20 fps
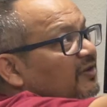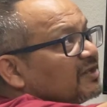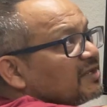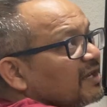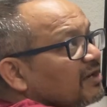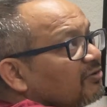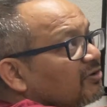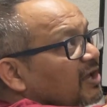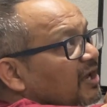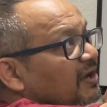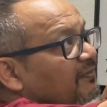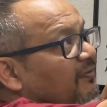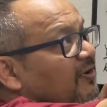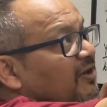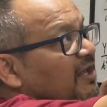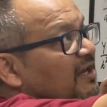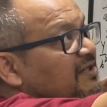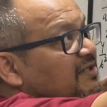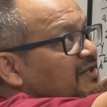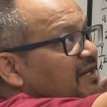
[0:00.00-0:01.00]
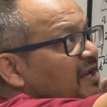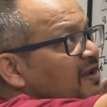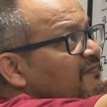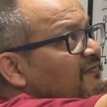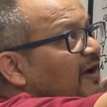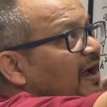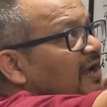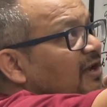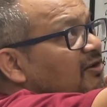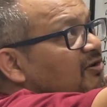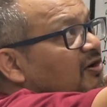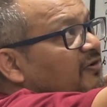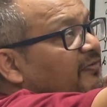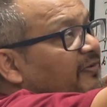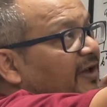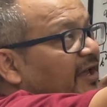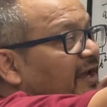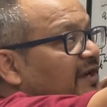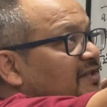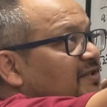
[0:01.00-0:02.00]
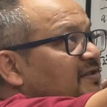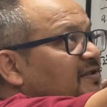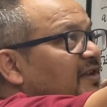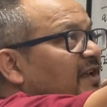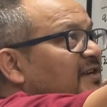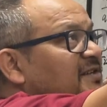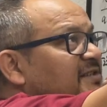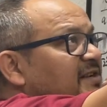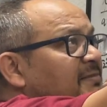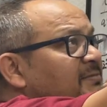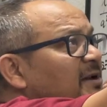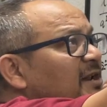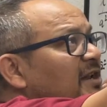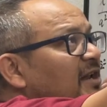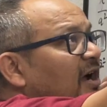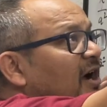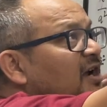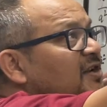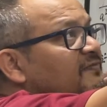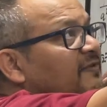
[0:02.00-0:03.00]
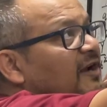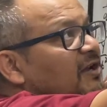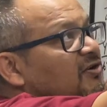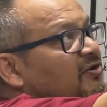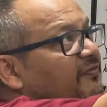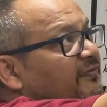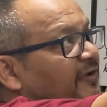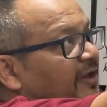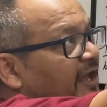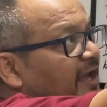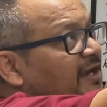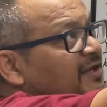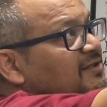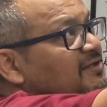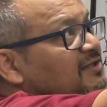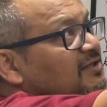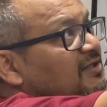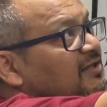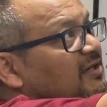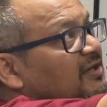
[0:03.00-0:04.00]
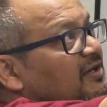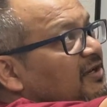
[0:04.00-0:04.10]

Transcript: said, okay, for the extreme value of x, extremely large value of x,